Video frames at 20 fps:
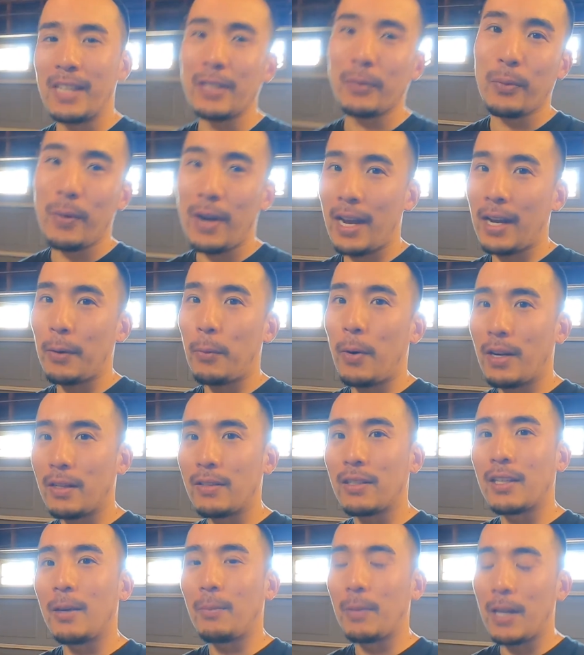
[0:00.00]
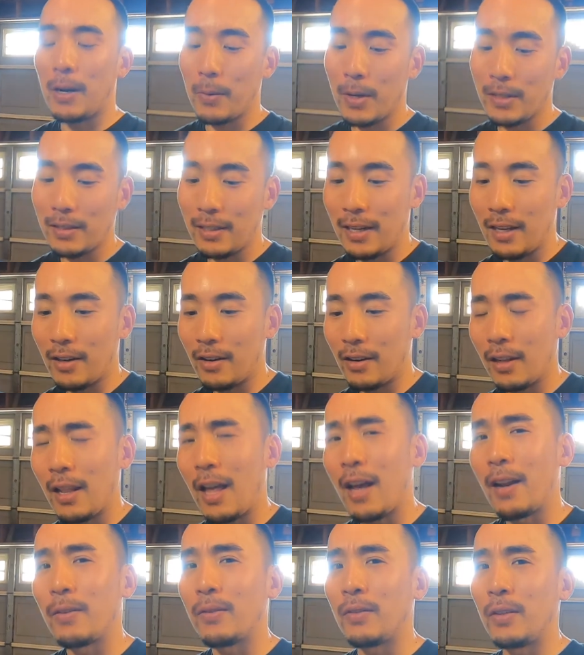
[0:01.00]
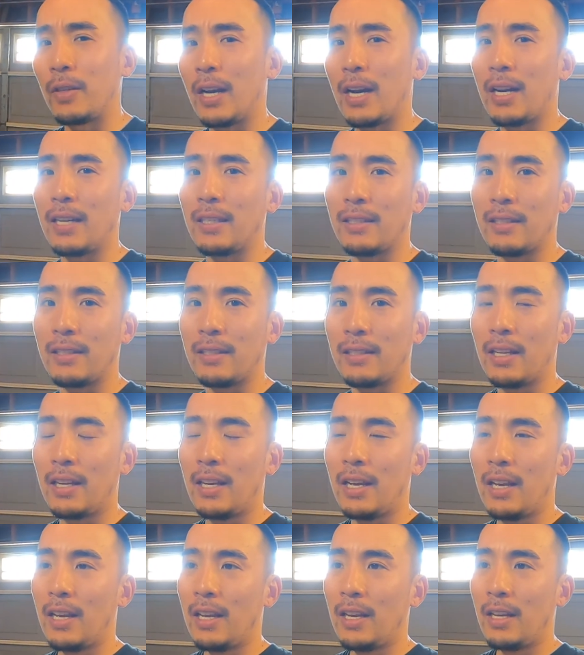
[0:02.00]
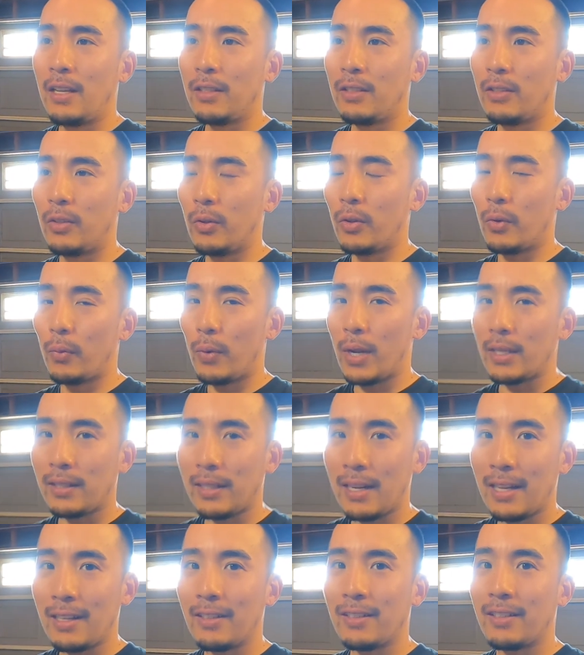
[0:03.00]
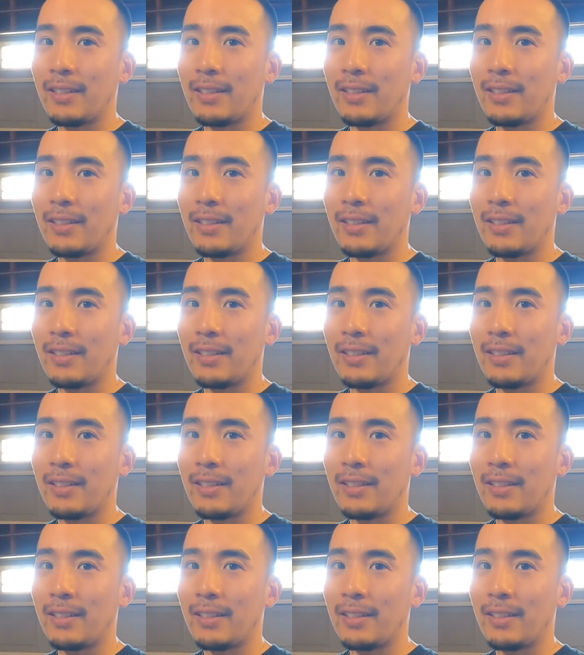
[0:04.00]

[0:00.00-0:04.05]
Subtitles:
That's why I wanted to keep that resonator. A lot of you guys do the resonator